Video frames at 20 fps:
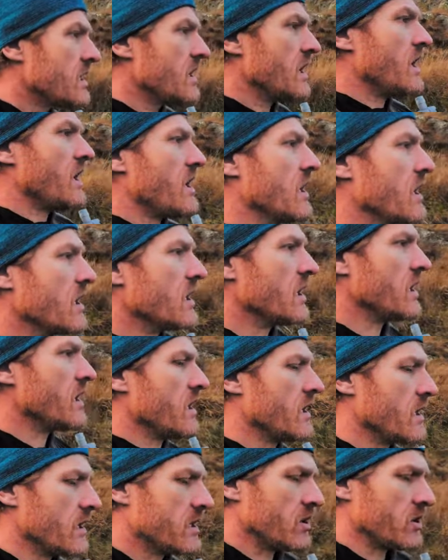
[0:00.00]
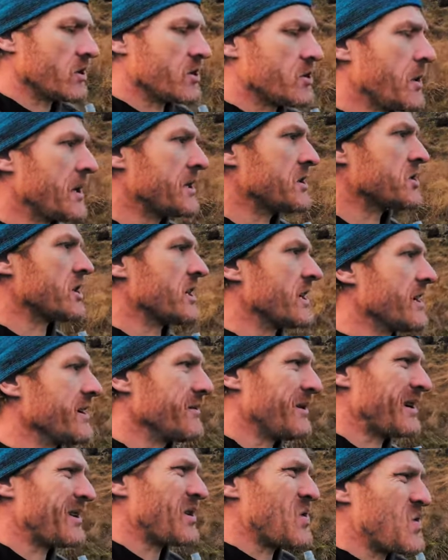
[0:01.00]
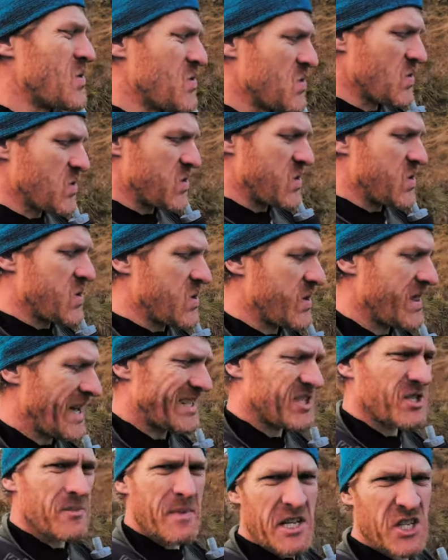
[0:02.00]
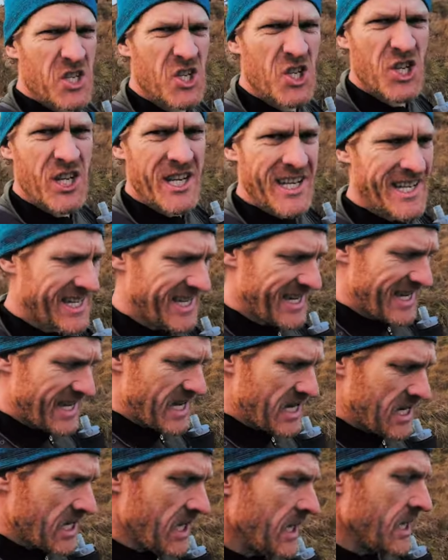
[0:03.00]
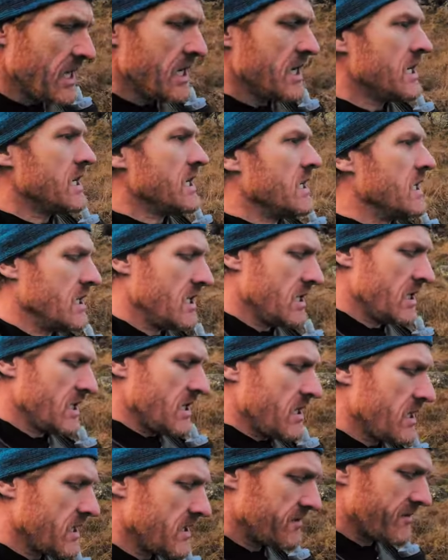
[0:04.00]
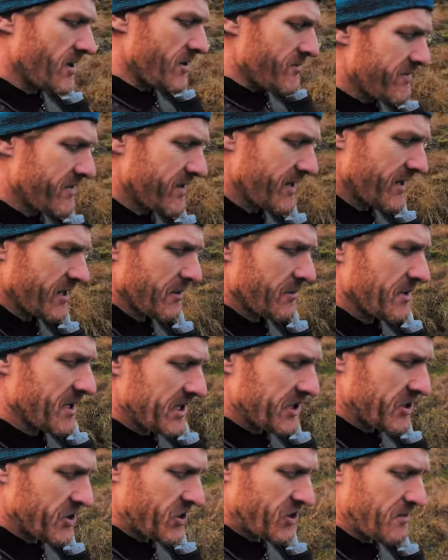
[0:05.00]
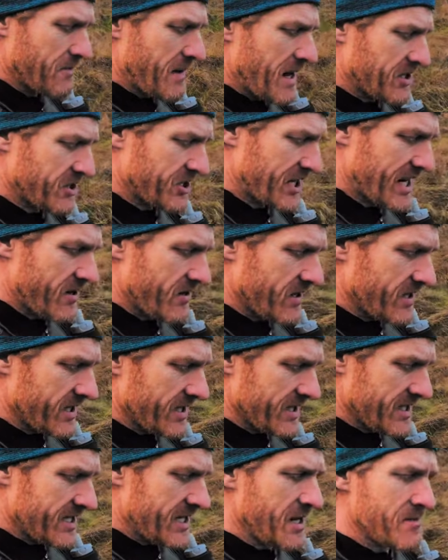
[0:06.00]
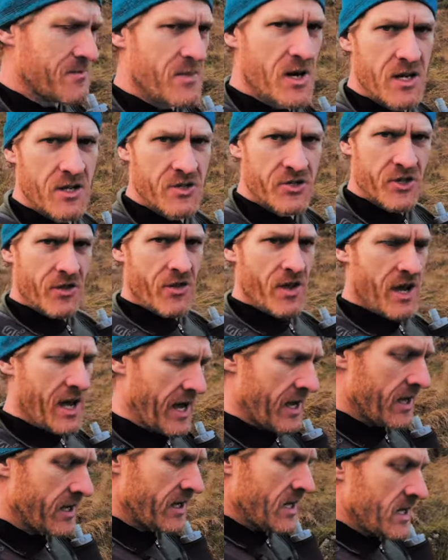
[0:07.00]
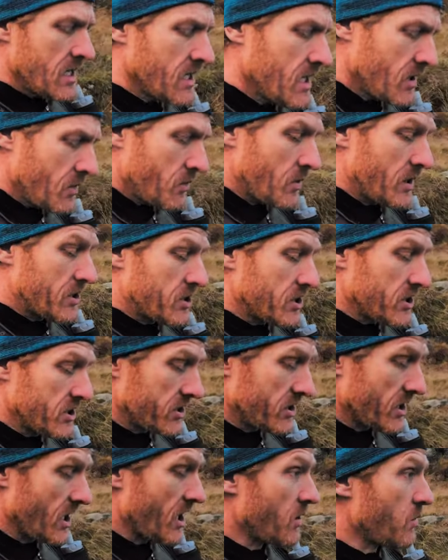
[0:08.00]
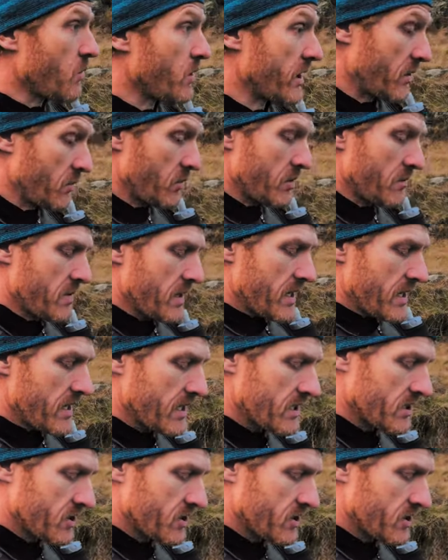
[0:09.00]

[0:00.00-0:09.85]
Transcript: I got a twinge in it. I went, ooh, that's a bit cheeky. Don't think I'm gonna smash out another 10 miles on that, which is what it would be.